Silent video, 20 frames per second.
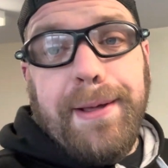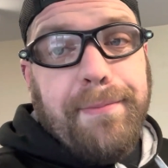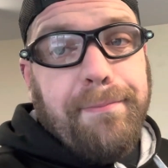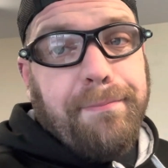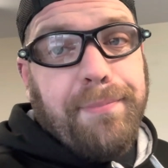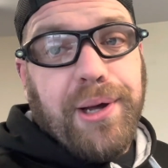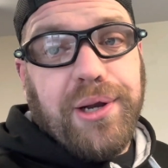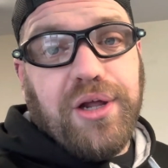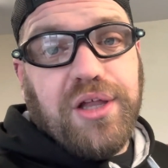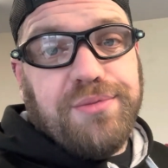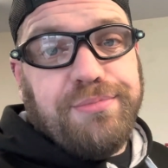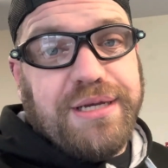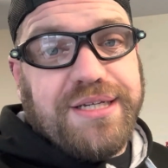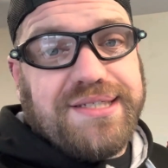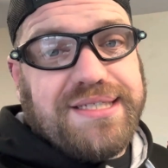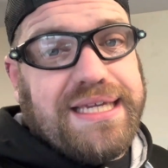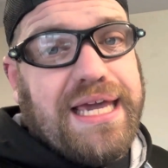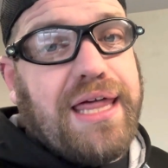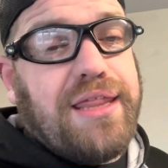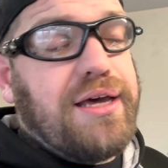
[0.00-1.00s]
putting all the bits
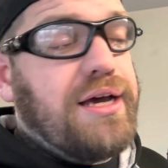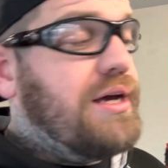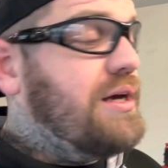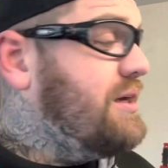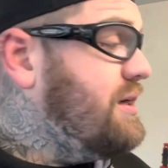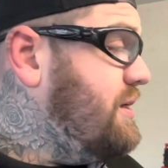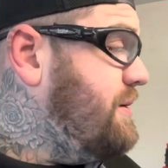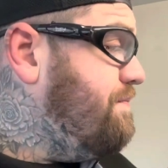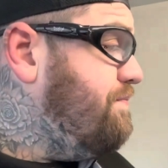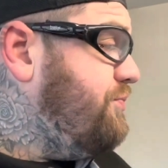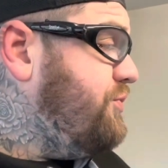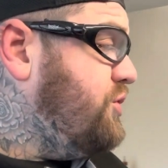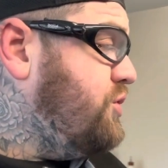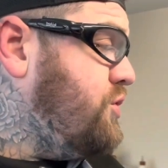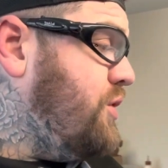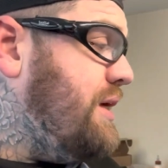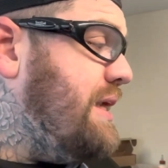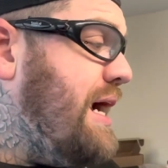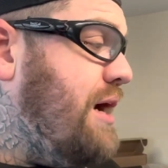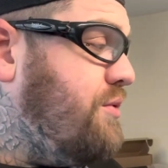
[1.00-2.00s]
together,
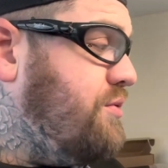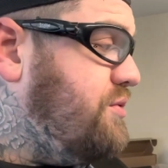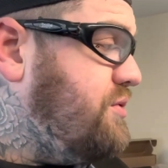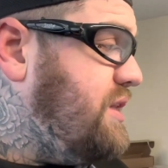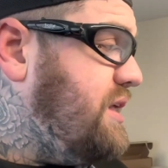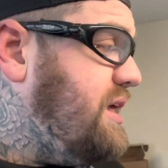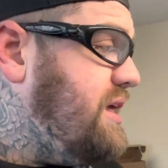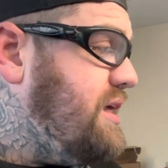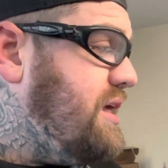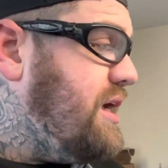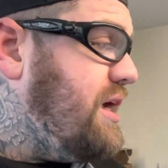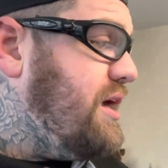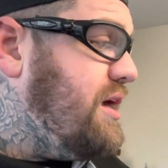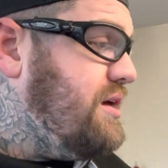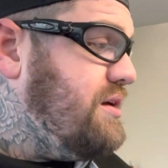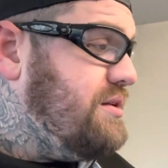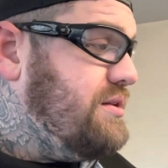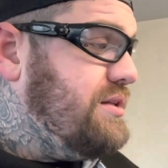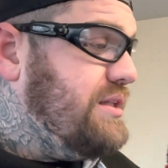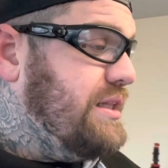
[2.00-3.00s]
cutting out the
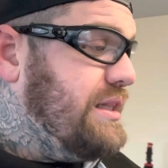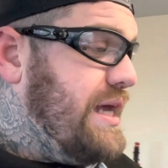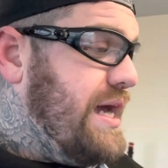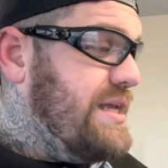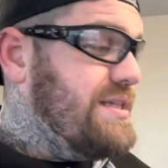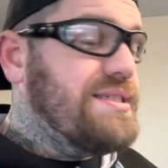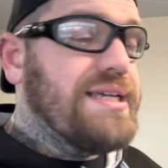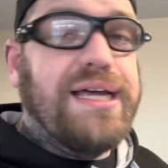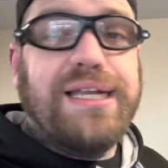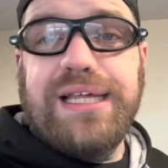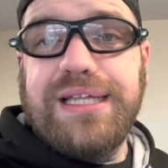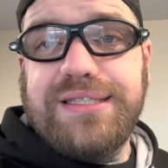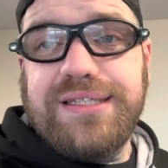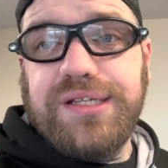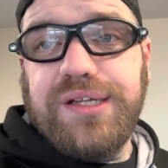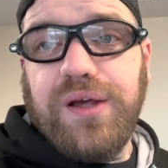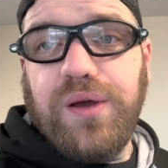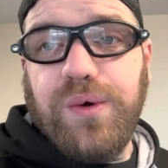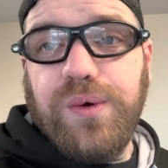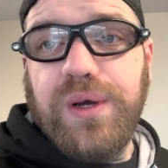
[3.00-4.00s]
lines that I need to
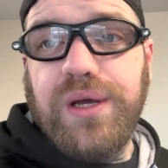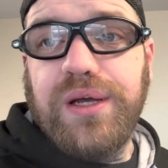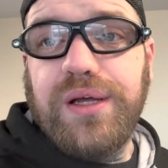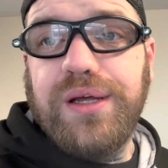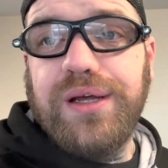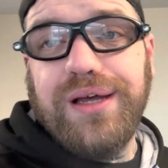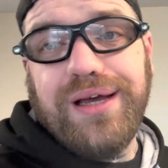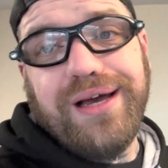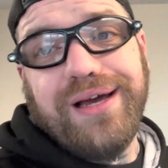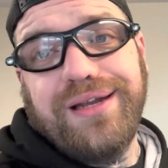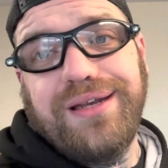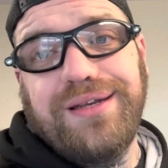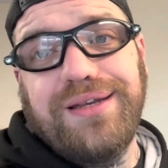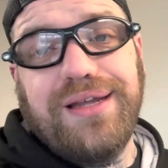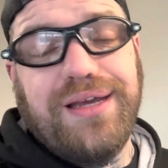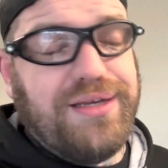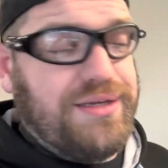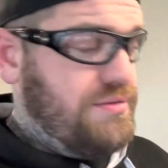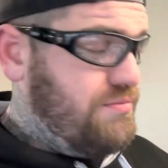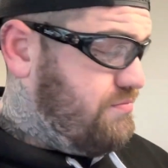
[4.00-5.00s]
do, and
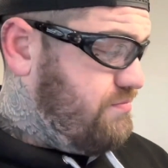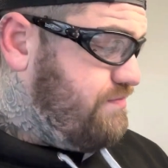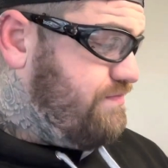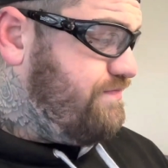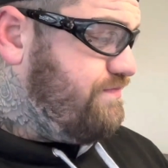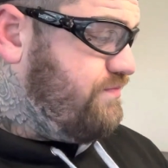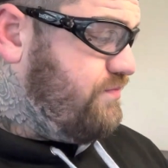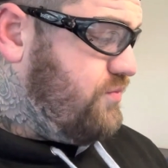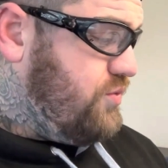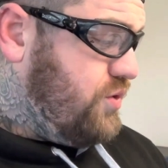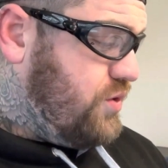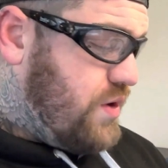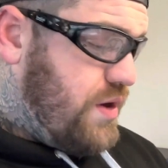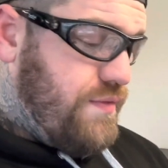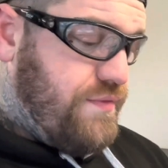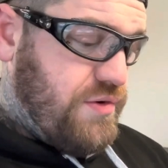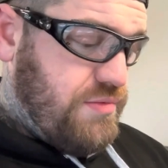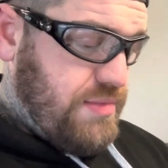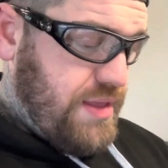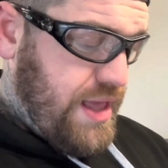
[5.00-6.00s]
going
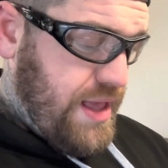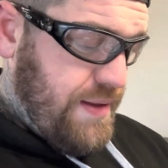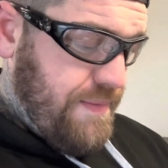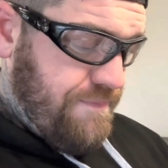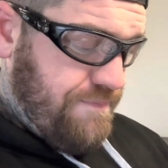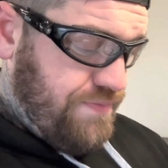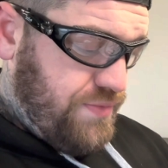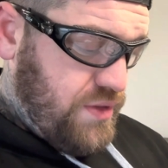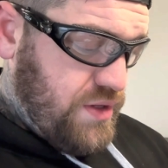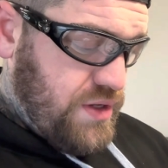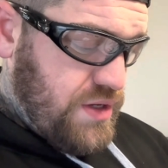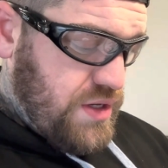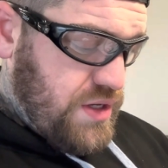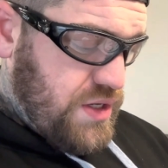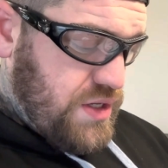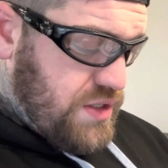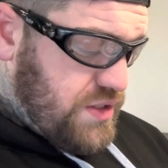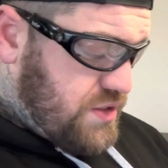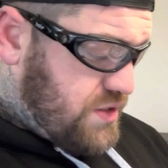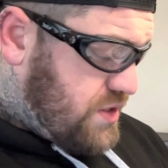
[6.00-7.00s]
from there.
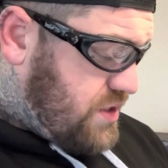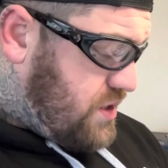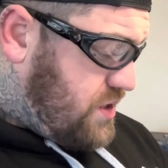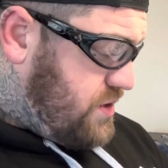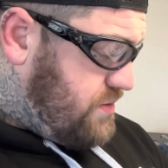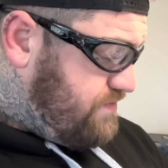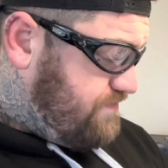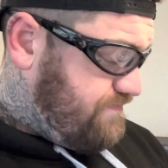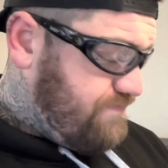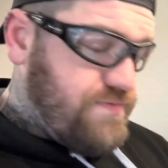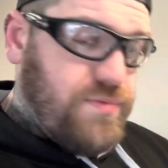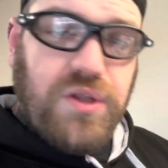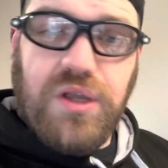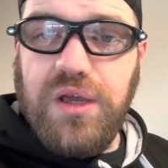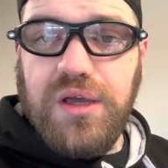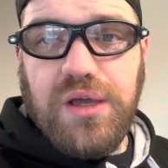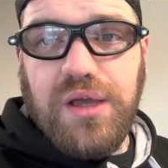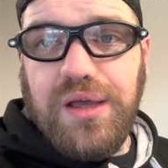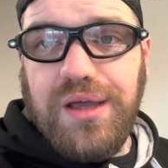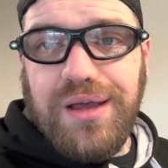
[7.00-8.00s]
So
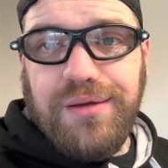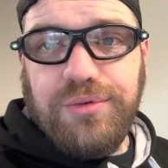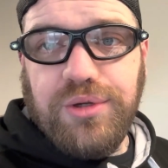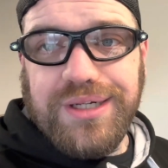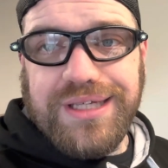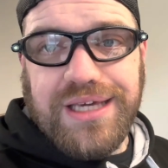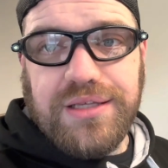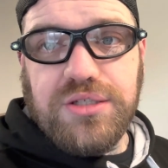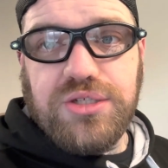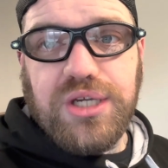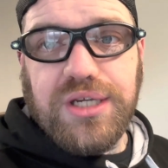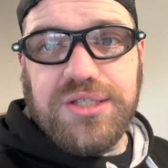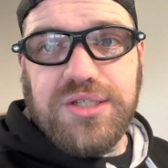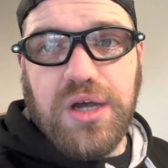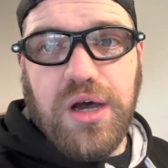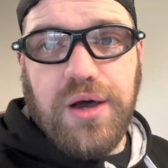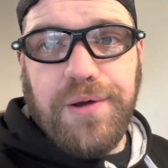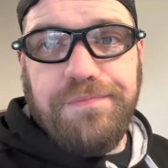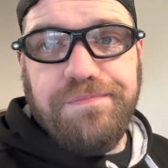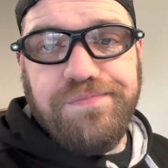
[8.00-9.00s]
I'm going to keep the
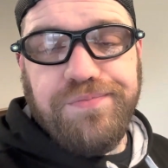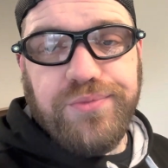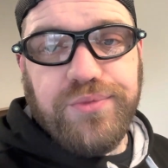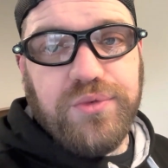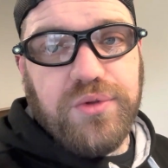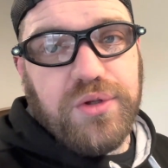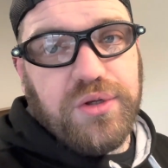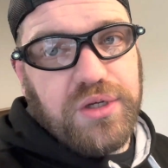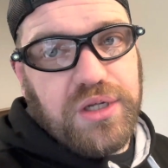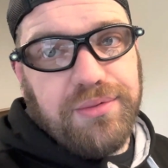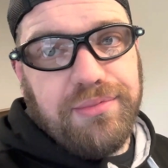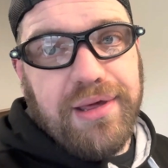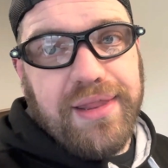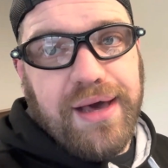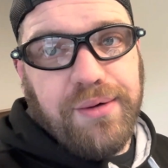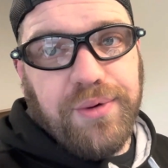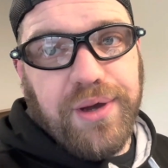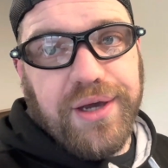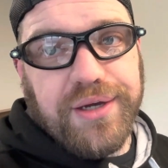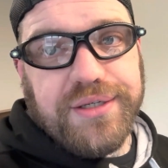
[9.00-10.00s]
jigsaw, I'm going to make
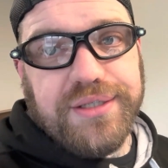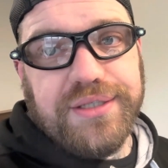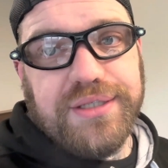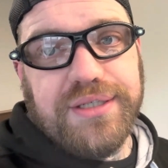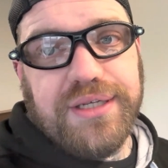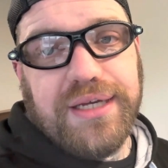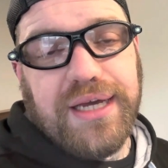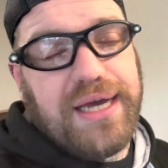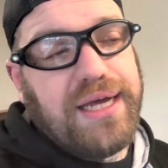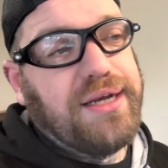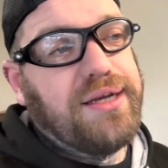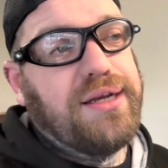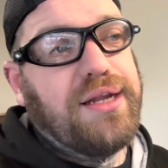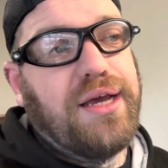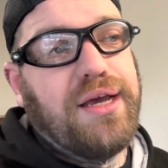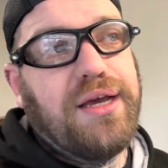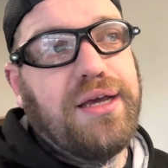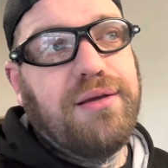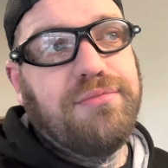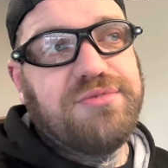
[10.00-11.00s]
that work,
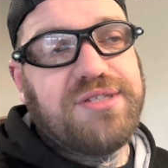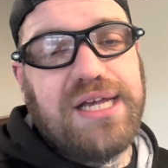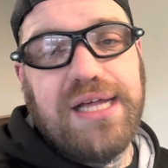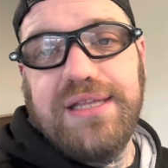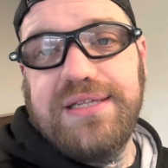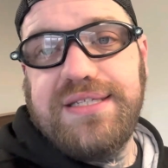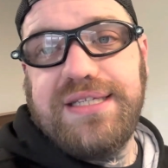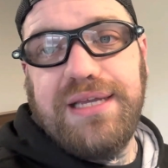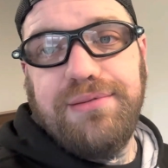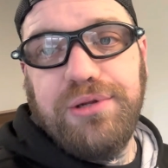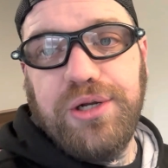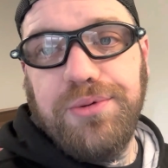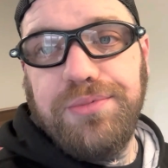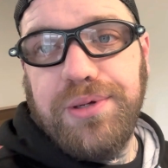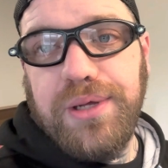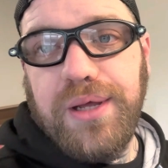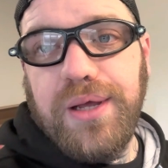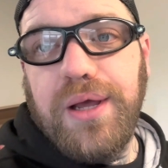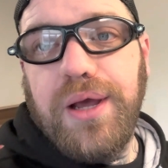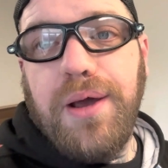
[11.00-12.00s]
and slightly steaming up.
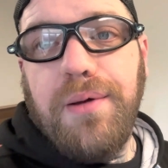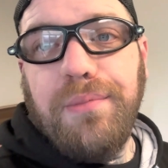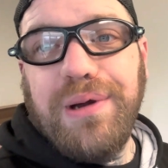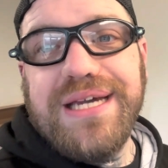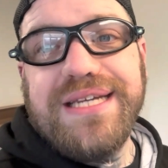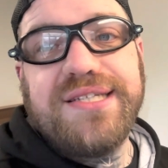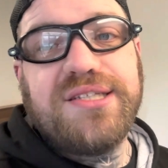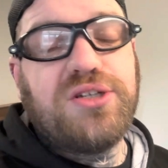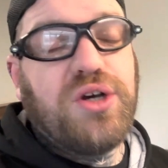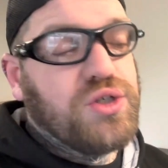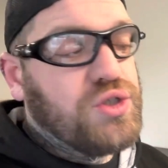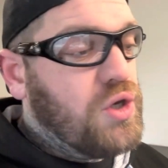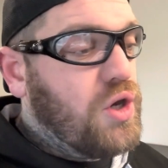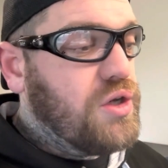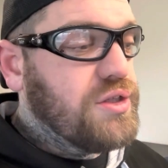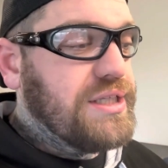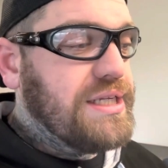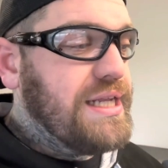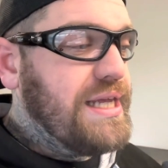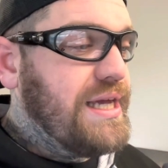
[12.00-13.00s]
But it's so
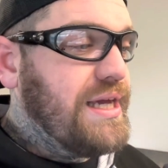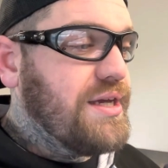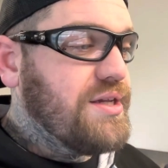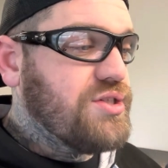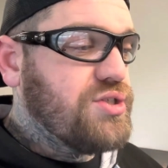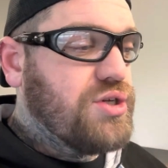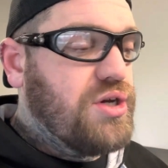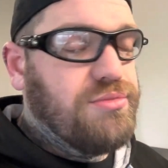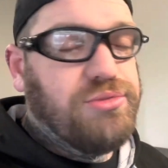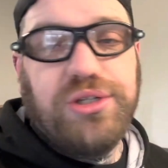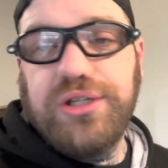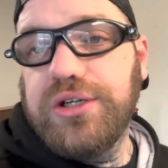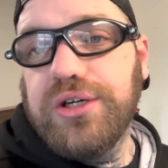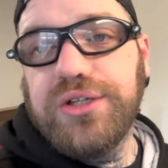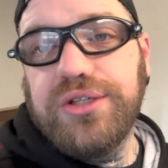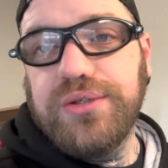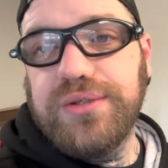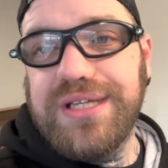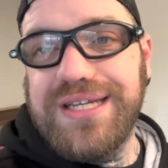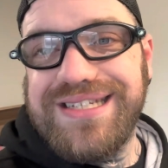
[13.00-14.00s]
cold in here, so I'm going to go
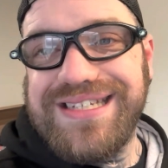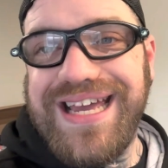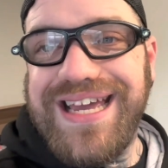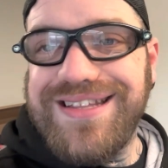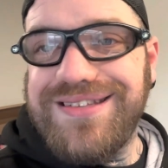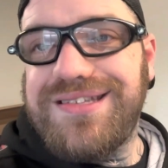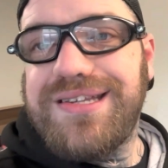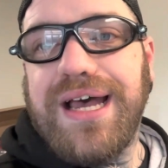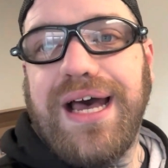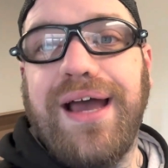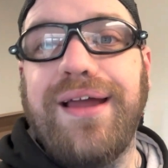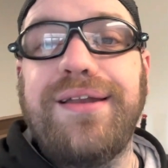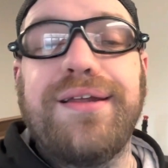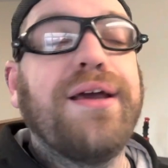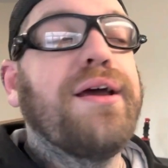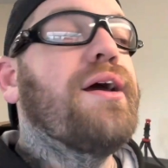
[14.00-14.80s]
do this inside